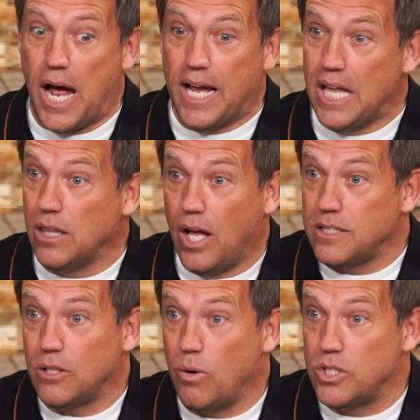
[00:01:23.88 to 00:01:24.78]
I got
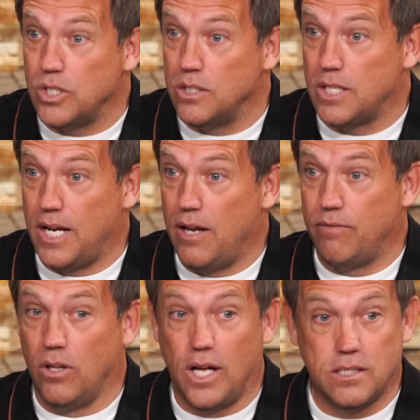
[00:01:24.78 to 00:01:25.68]
lots of questions and I have
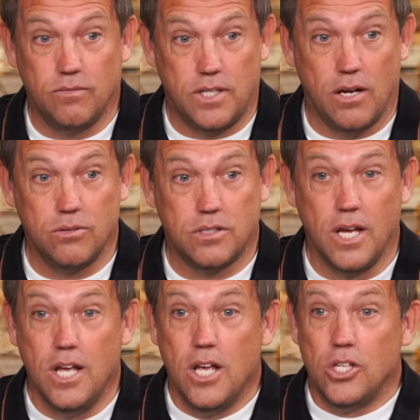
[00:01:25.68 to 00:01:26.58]
lots of doubts.
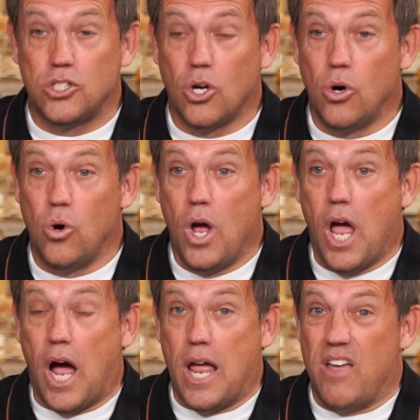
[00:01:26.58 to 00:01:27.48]
So
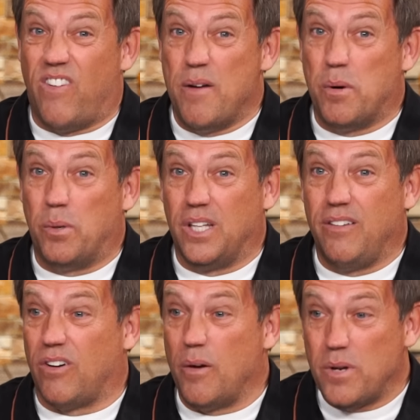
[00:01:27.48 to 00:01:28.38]
if I'm a
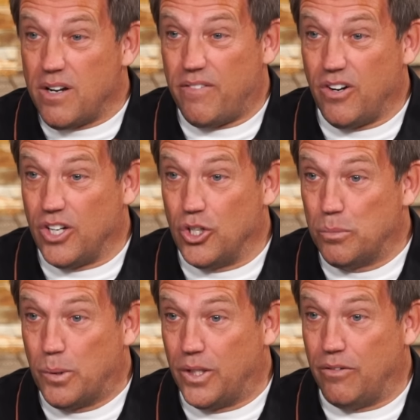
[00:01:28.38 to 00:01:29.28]
believer, I'm not a very
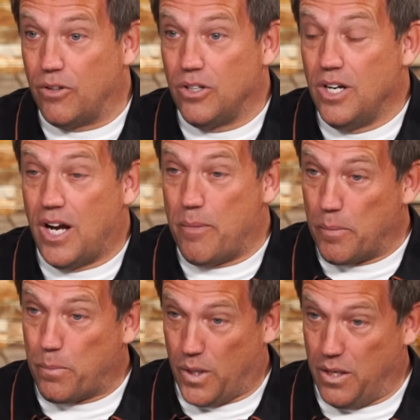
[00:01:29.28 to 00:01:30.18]
good believer. I'm a
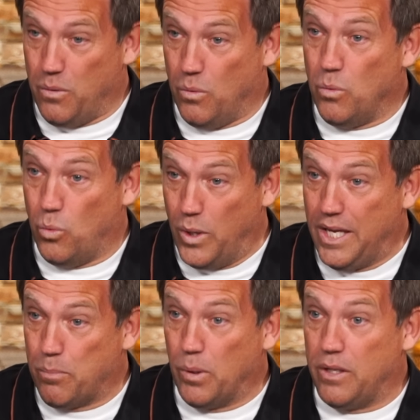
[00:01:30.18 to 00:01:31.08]
pretty
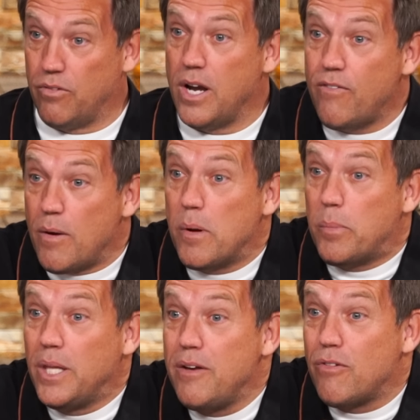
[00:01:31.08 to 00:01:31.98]
weak believer, if I'm a
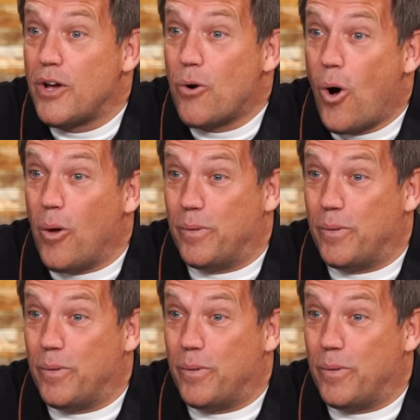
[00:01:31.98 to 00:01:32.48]
believer at all,